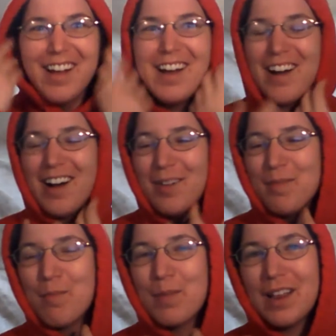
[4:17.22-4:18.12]

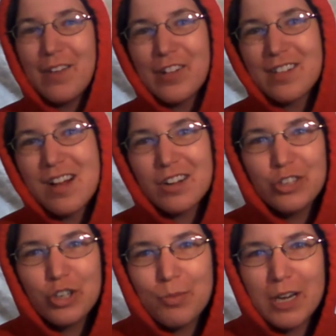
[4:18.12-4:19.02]
But if it's not
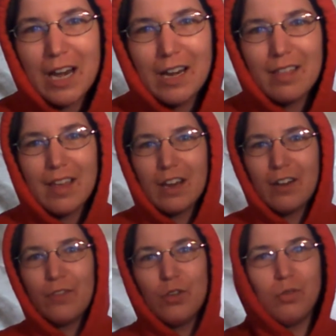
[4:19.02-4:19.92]
contributing anything, and
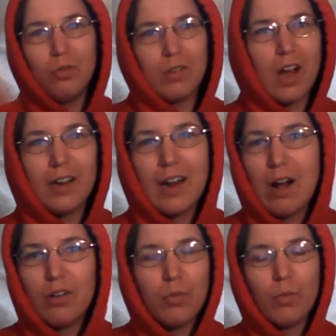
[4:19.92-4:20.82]
if you cut it
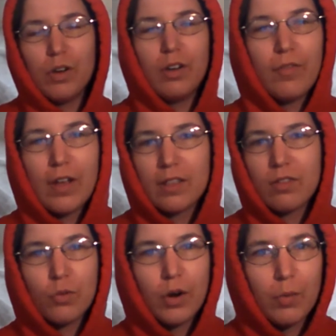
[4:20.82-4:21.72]
out, it wouldn't affect the
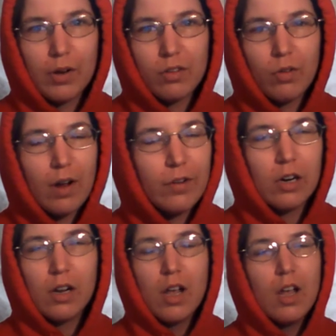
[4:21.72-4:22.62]
story
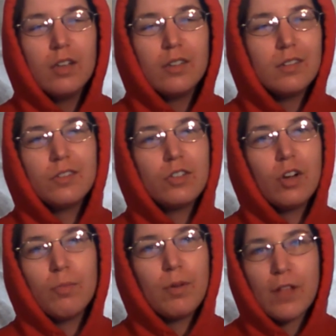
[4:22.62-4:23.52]
whatsoever,
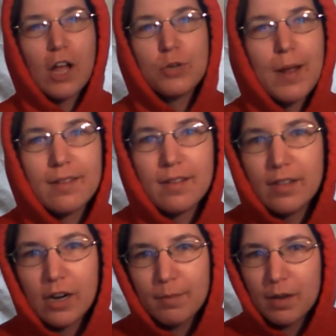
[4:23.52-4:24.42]
don't put flashbacks in
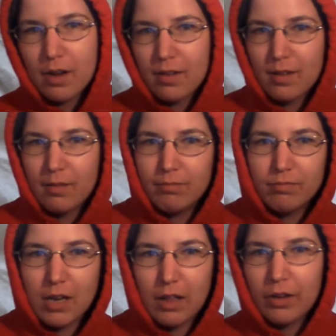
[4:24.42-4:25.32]
there, because
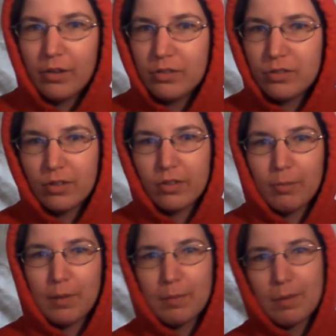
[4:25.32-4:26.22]
I'm telling you, it's just going
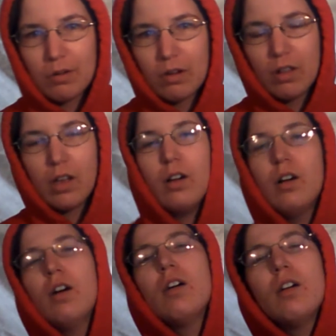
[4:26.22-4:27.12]
to make people go like,
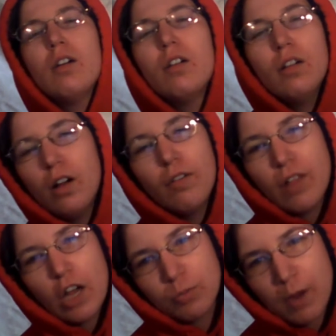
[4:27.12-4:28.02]
oh, a
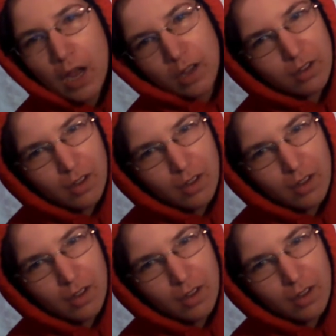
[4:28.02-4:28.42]
flashback.